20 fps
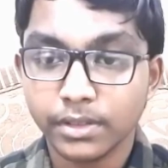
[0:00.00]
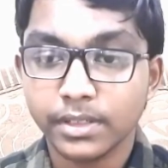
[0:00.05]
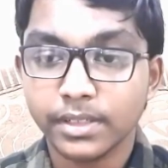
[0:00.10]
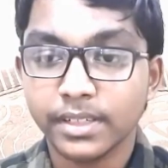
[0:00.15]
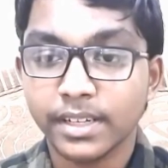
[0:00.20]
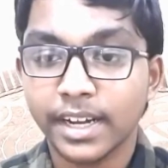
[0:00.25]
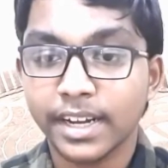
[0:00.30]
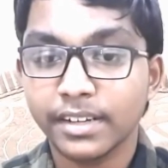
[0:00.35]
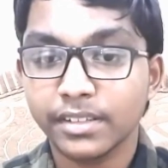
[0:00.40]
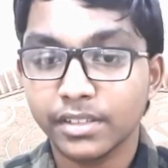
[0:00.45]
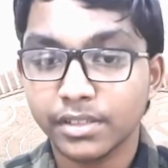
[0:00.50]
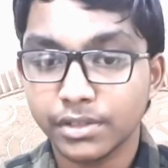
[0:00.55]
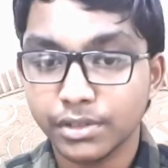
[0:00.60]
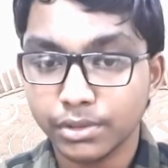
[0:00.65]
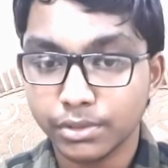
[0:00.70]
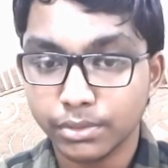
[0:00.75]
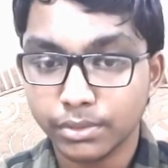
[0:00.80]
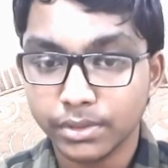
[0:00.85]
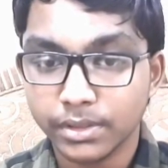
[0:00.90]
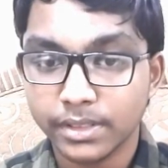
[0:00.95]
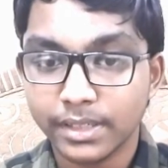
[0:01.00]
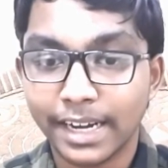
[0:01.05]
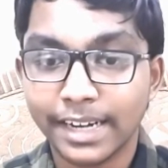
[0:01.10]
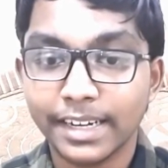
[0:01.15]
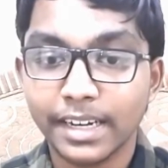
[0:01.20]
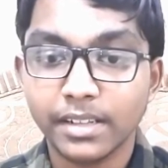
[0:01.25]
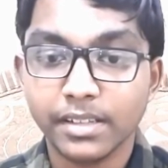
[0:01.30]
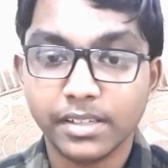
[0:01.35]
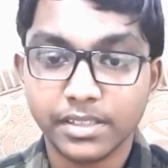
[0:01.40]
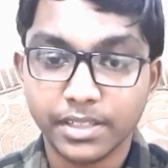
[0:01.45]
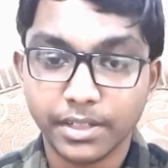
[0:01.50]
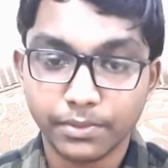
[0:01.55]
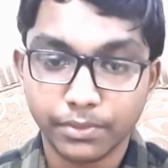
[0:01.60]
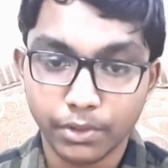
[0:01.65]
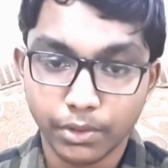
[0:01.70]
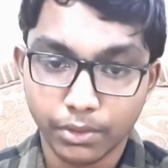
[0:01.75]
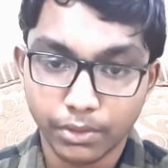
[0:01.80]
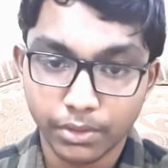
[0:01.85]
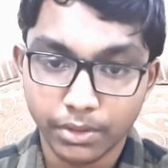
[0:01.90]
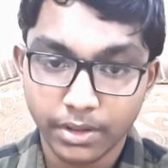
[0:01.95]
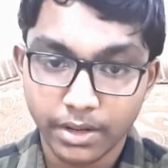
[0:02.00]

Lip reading: 9th June 1964,